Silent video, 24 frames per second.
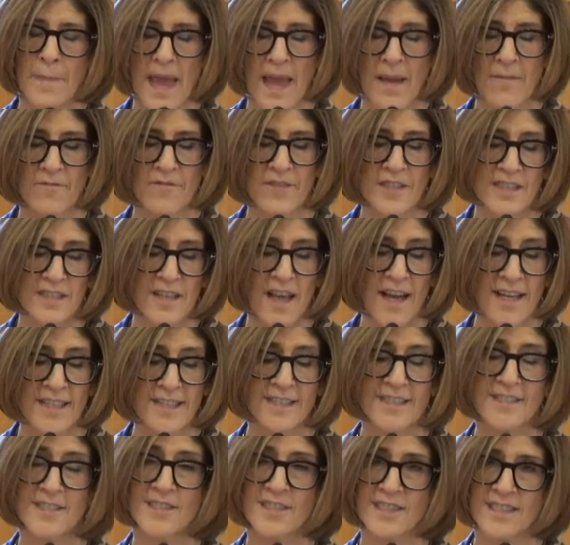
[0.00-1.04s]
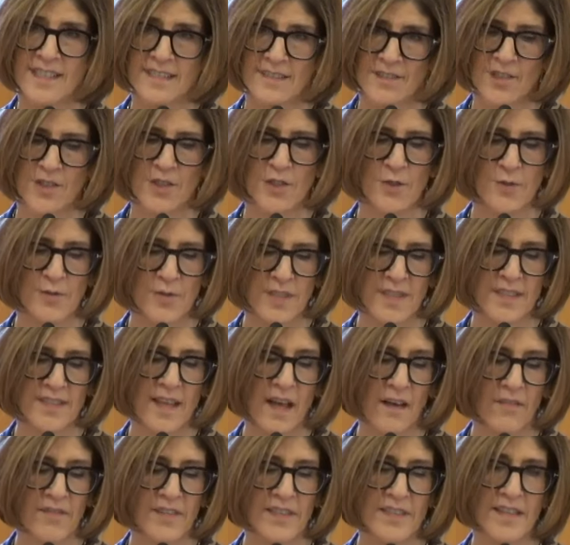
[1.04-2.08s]
emphasize student
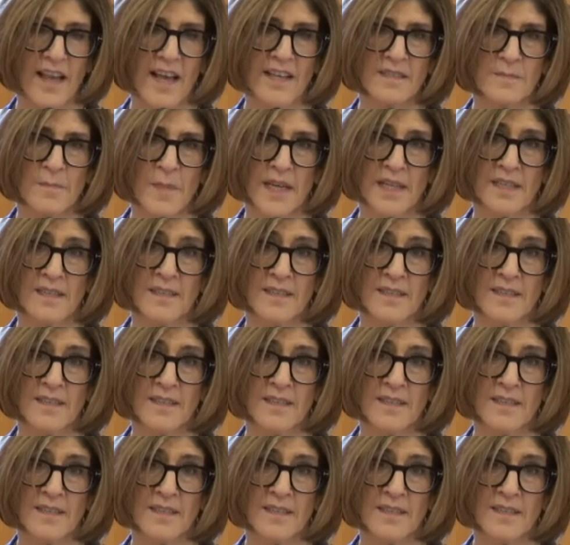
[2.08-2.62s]
self-assessment.